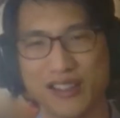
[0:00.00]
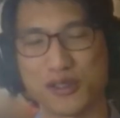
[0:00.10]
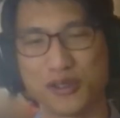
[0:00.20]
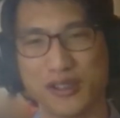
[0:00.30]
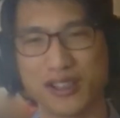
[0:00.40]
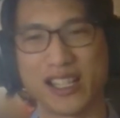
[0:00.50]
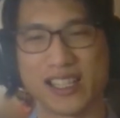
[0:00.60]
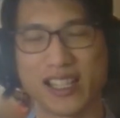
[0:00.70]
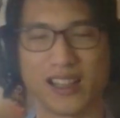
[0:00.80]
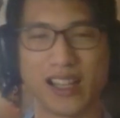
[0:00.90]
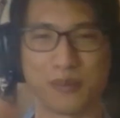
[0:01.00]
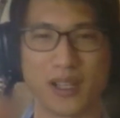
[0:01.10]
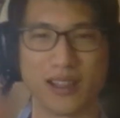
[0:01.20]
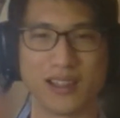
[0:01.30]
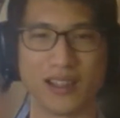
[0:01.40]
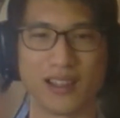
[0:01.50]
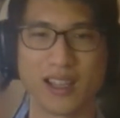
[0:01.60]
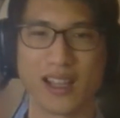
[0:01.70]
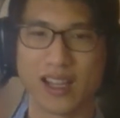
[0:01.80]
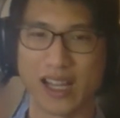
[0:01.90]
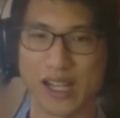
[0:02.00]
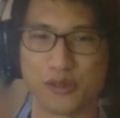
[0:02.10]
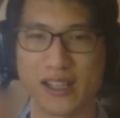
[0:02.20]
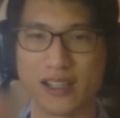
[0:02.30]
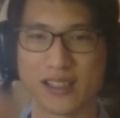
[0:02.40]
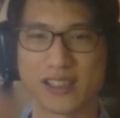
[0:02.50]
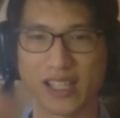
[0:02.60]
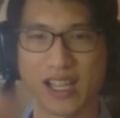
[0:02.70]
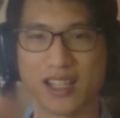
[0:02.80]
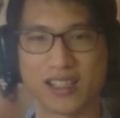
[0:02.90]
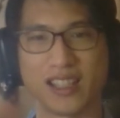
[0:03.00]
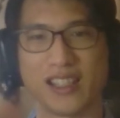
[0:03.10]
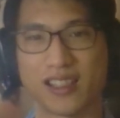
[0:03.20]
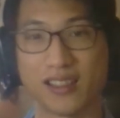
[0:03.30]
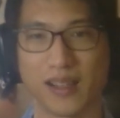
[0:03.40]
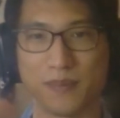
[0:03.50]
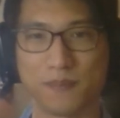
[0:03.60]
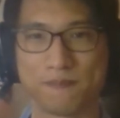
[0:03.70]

also click that like button, and we'll see us next time.